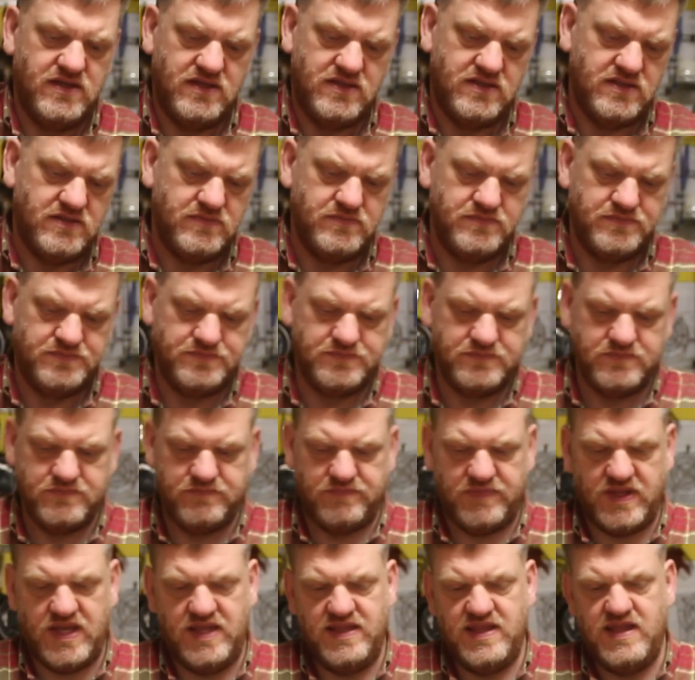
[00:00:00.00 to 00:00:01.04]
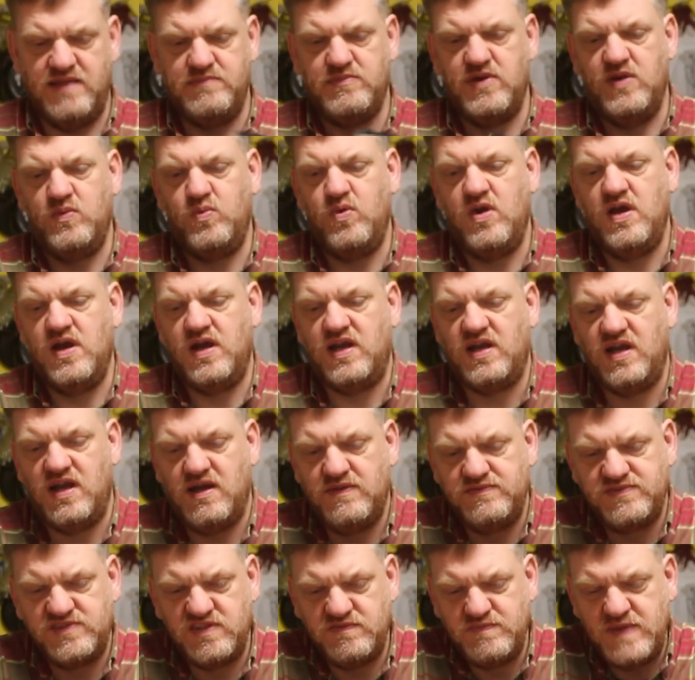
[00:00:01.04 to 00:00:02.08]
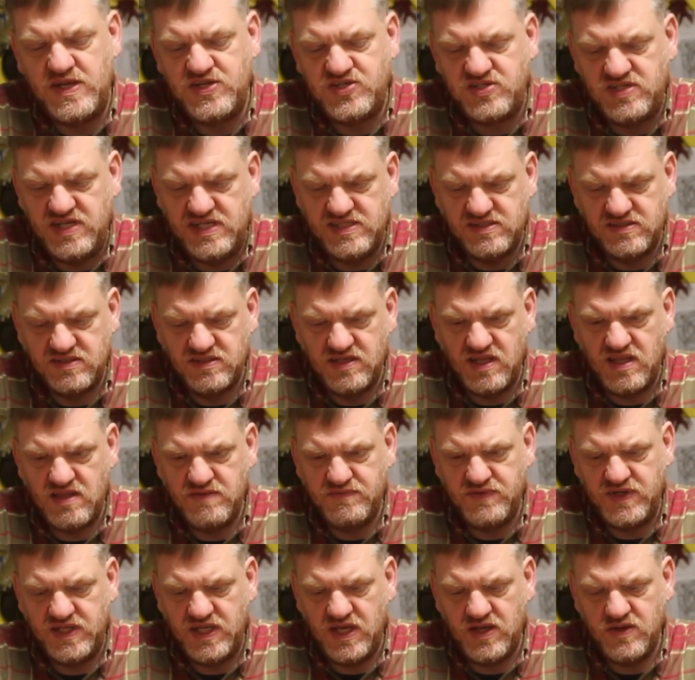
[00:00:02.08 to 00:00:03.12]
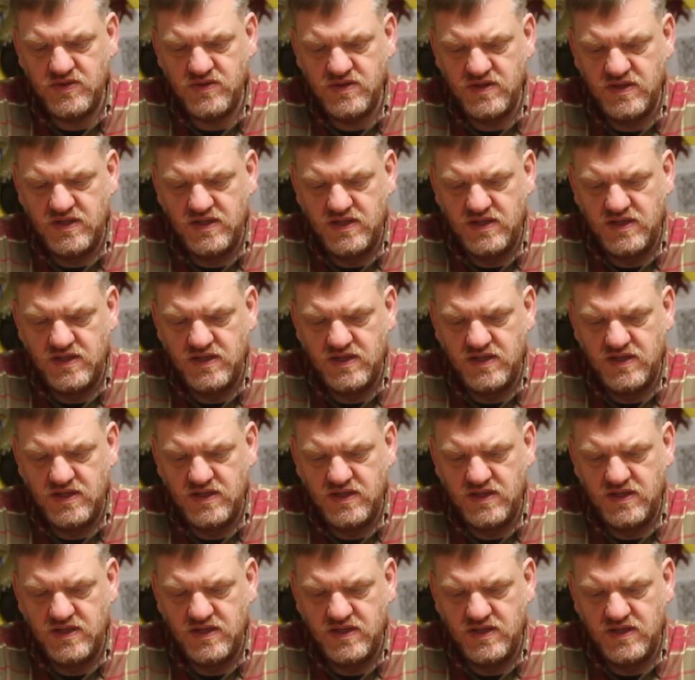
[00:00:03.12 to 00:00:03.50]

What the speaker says: And then my work gloves, I've mentioned these in another video.